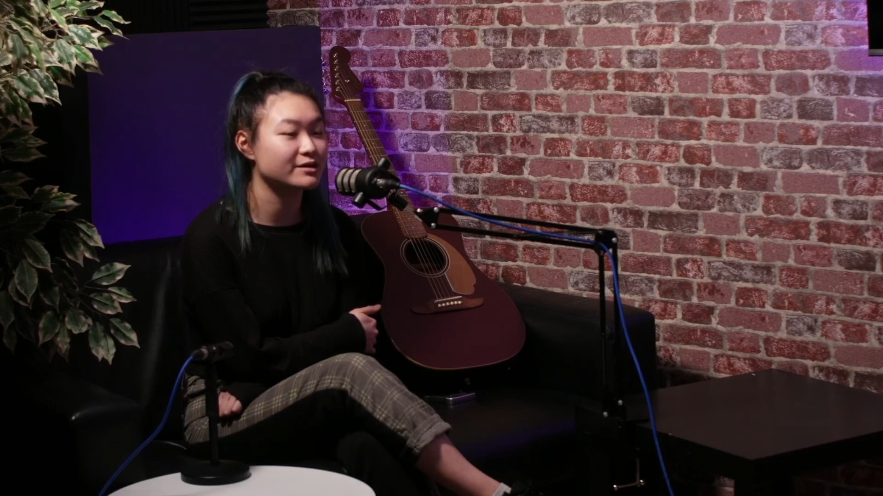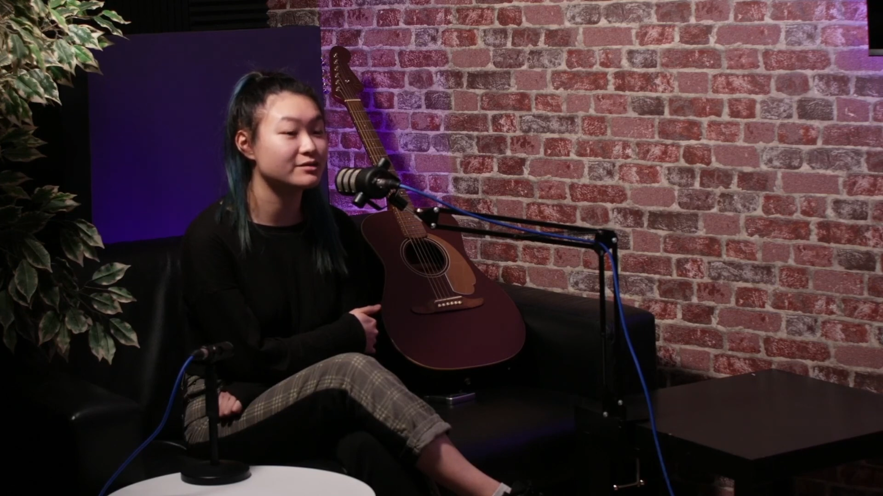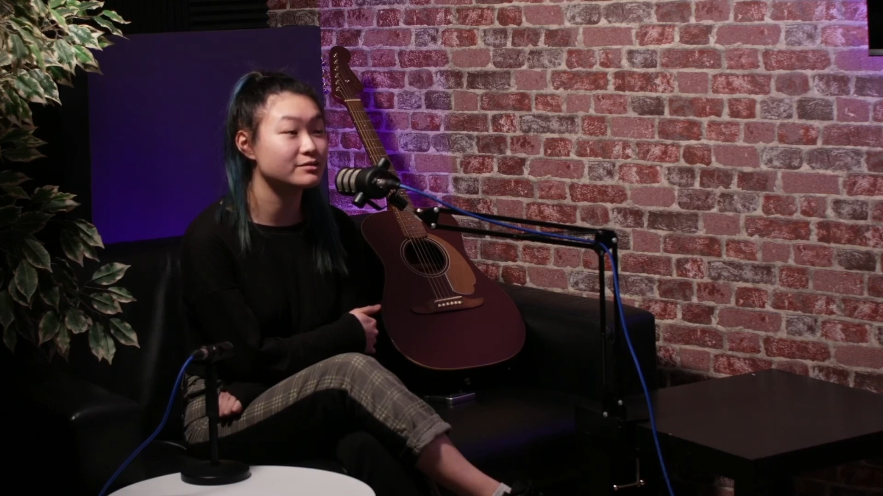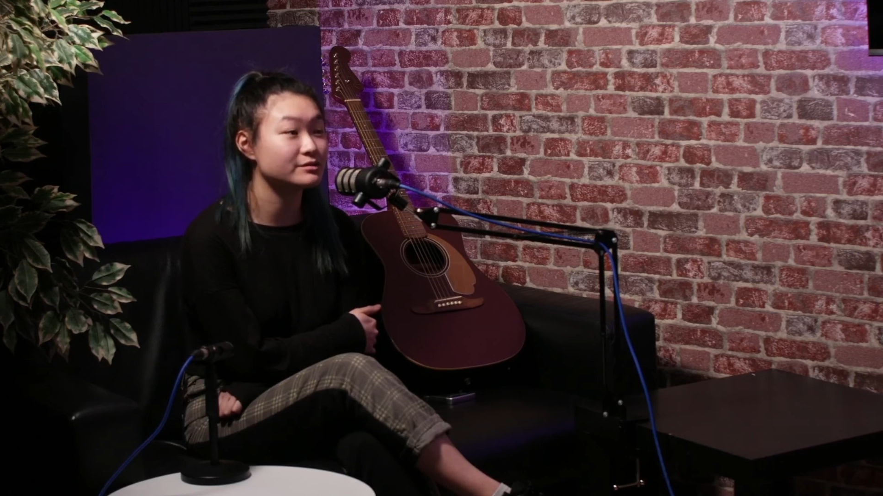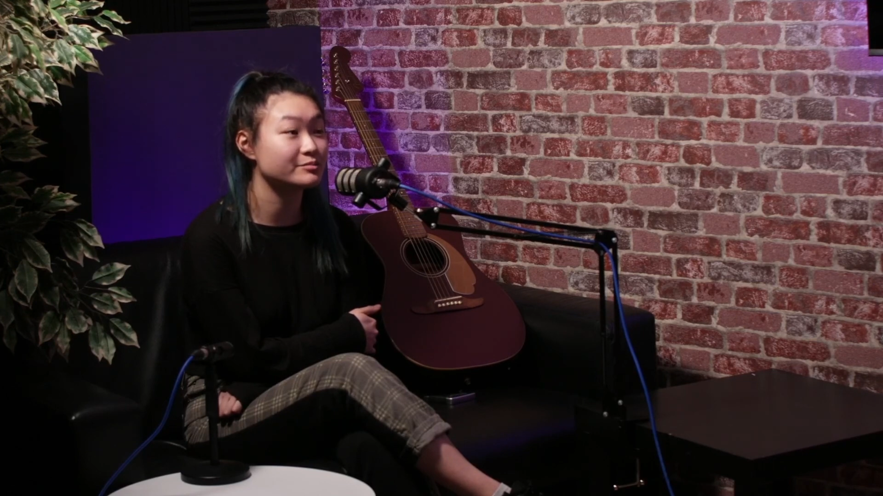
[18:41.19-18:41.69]

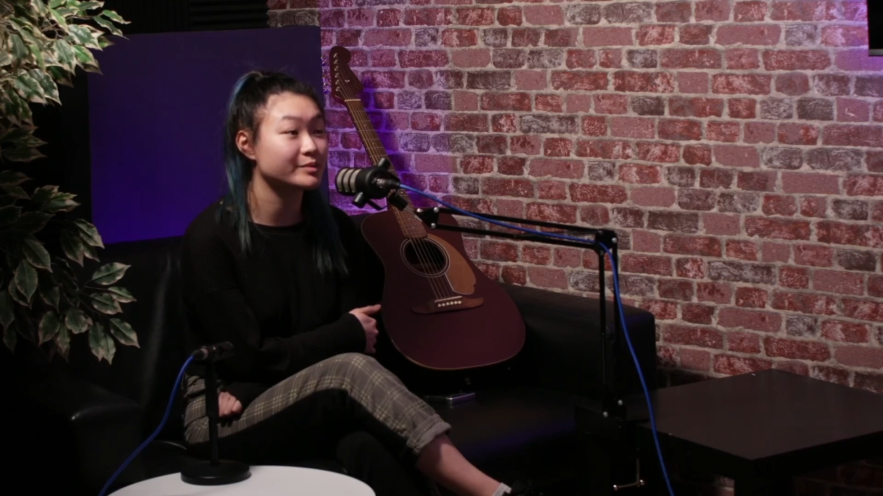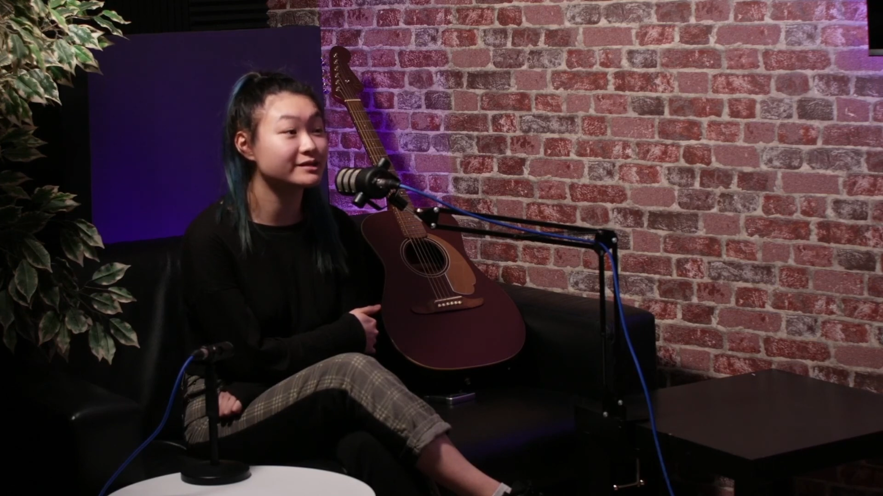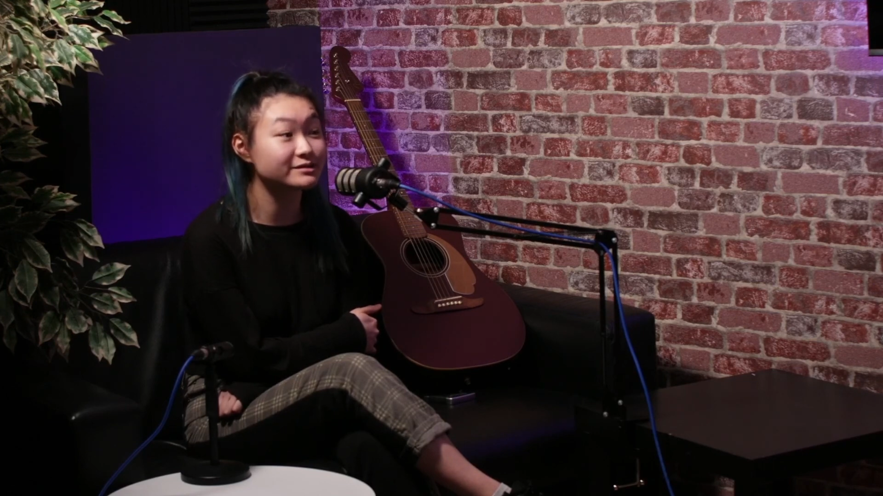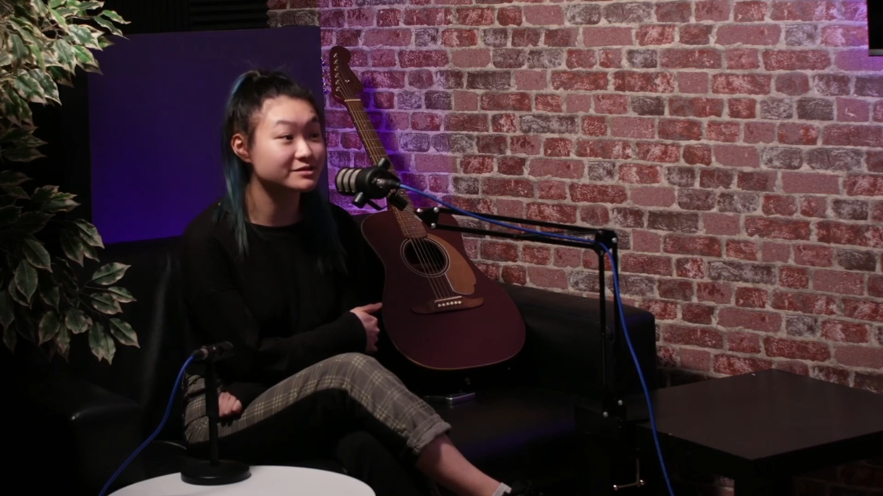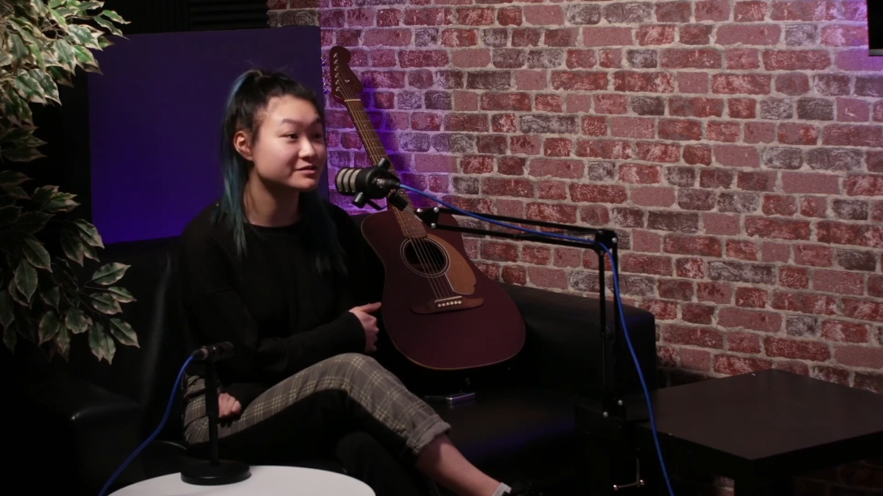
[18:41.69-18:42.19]
oh, the
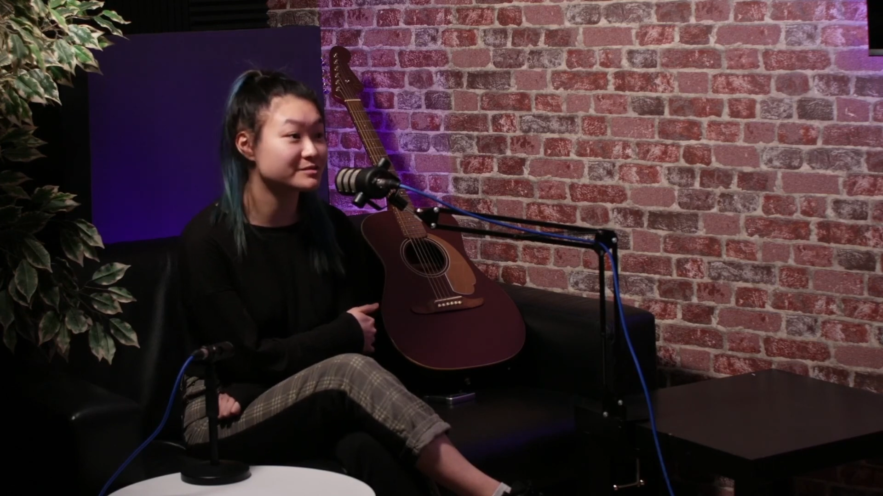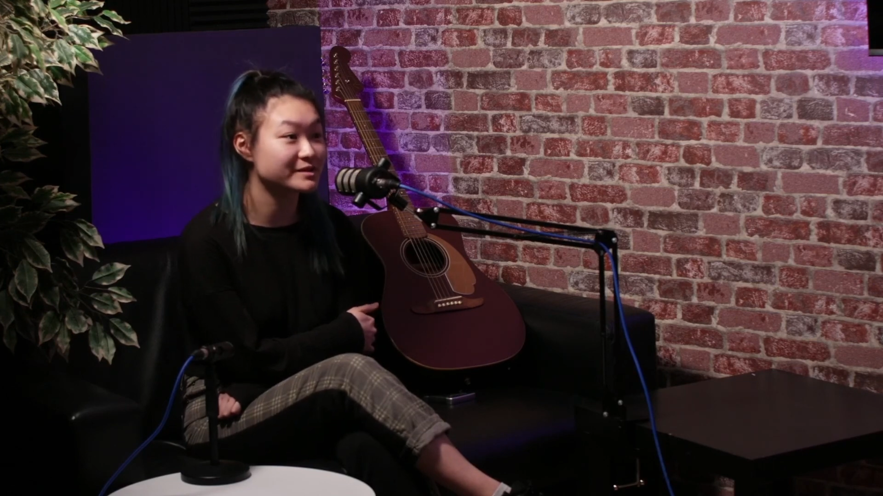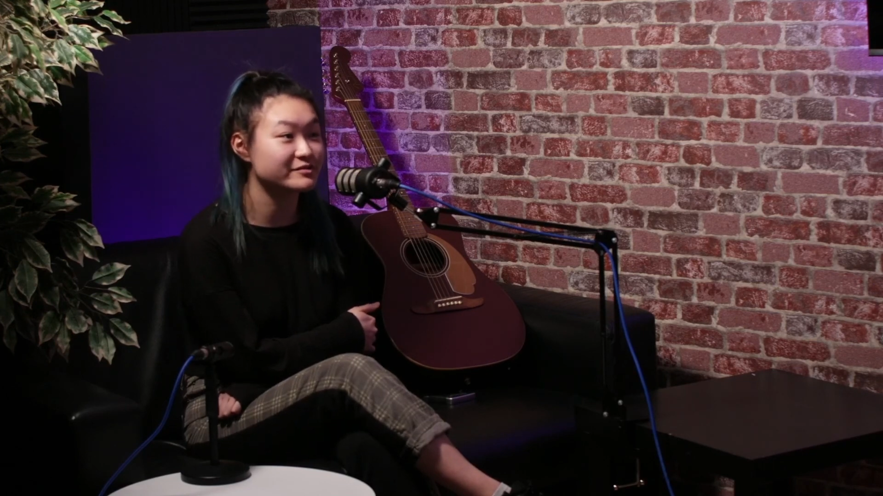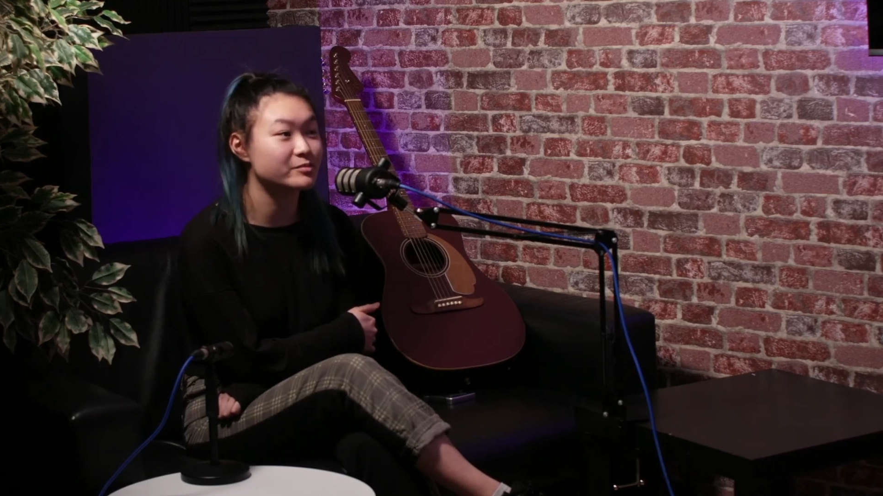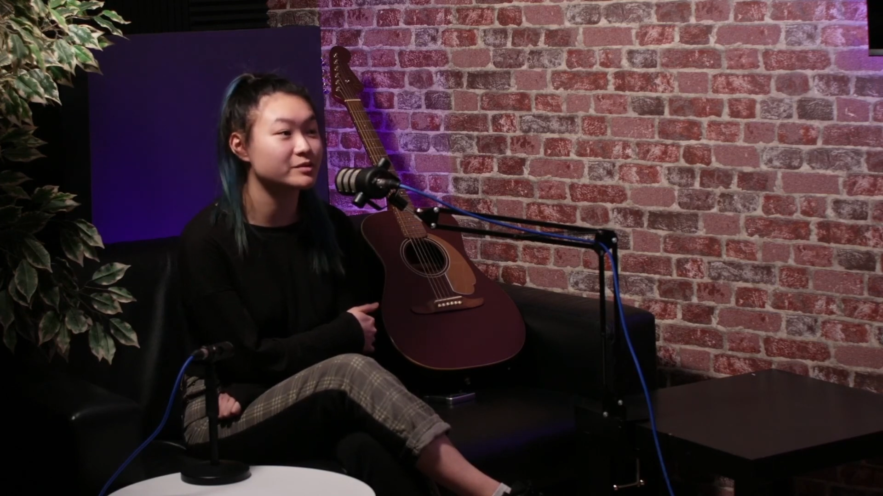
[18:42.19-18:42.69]
Beatles are from
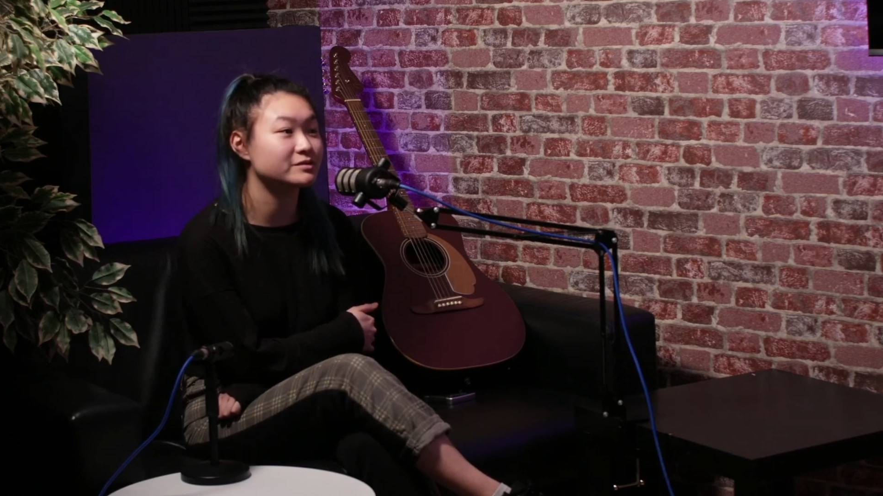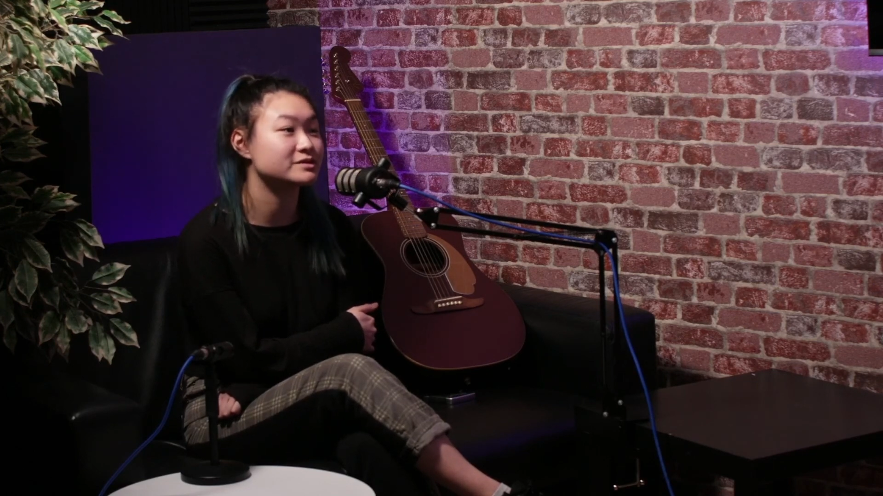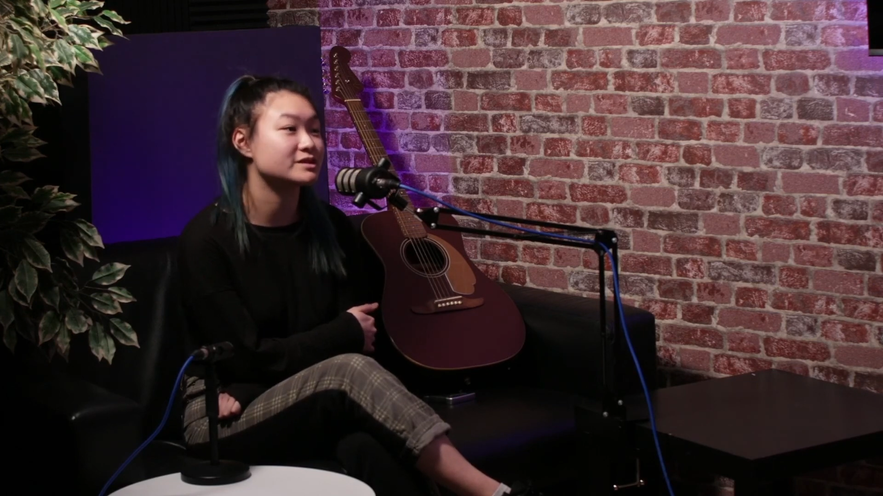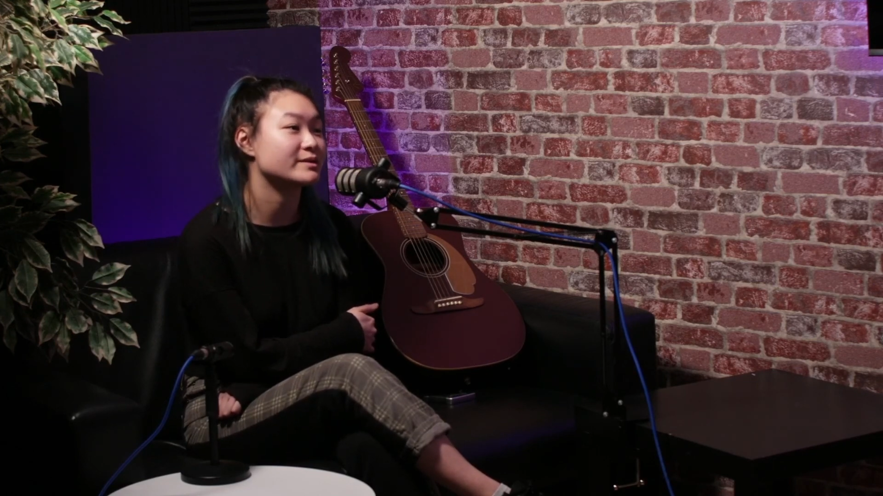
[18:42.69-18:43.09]
Liverpool, so it